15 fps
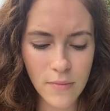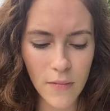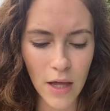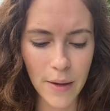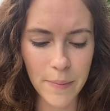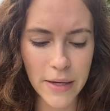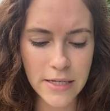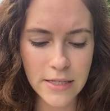
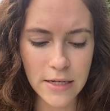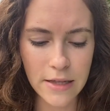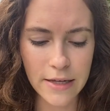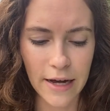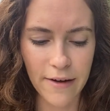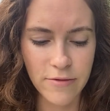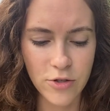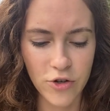And basically,
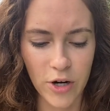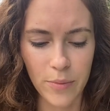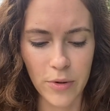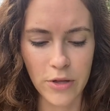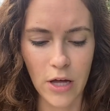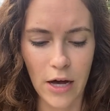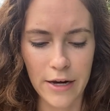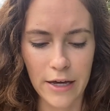I've
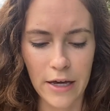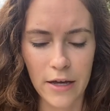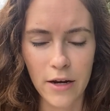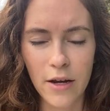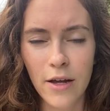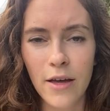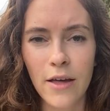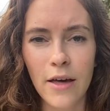scribbled on it,
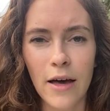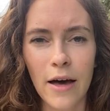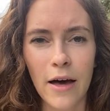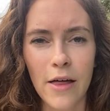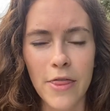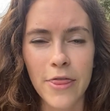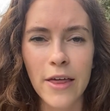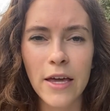
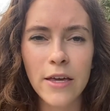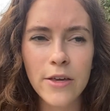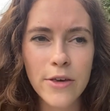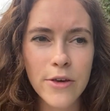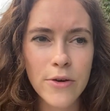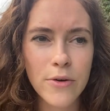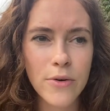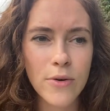thank
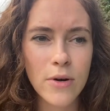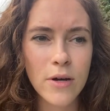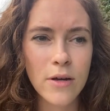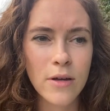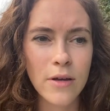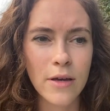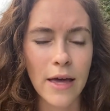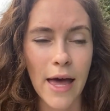you,
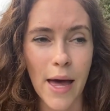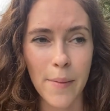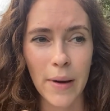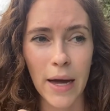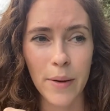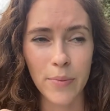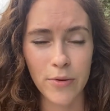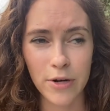am
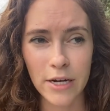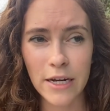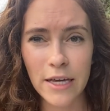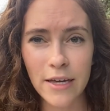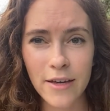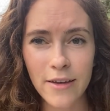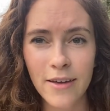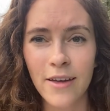I
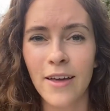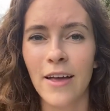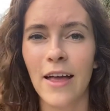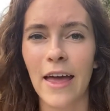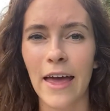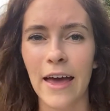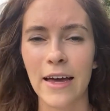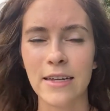pretty,
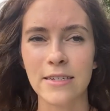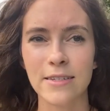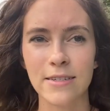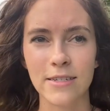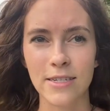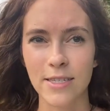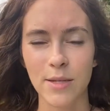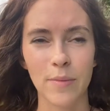and
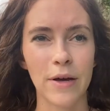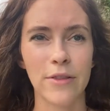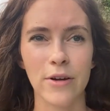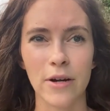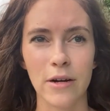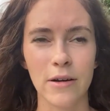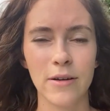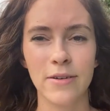just some
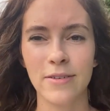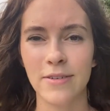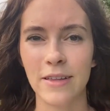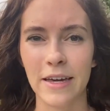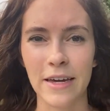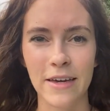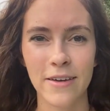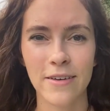other
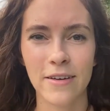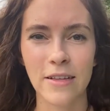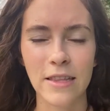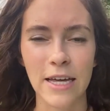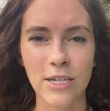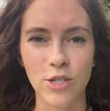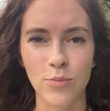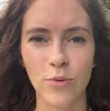like
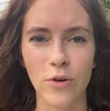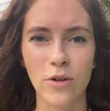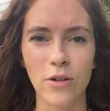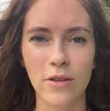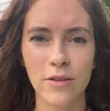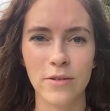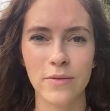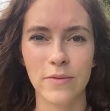illegible
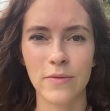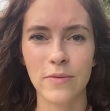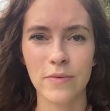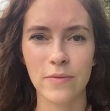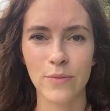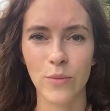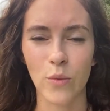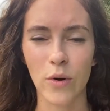
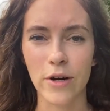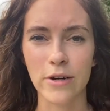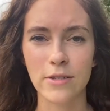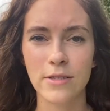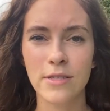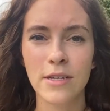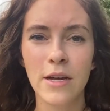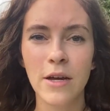
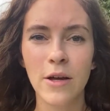words.